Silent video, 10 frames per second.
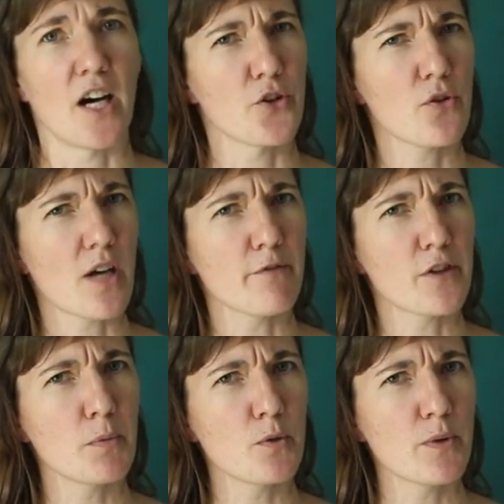Are you
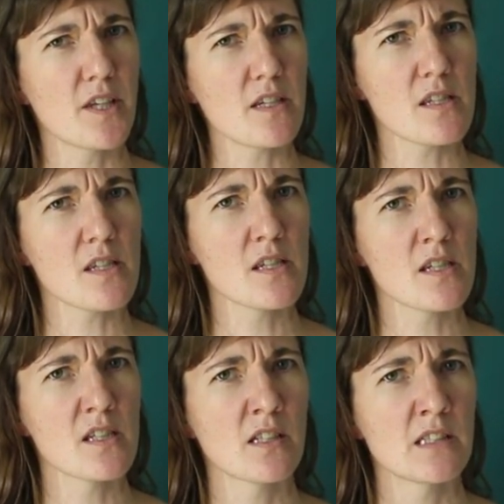comfortable with this?
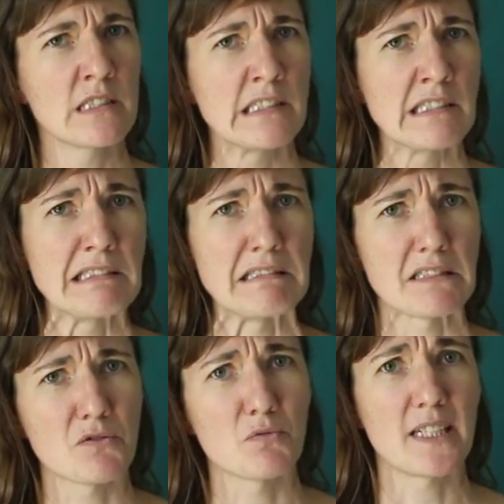
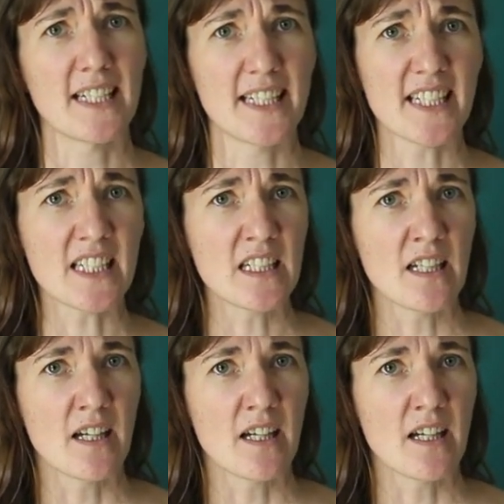Not really?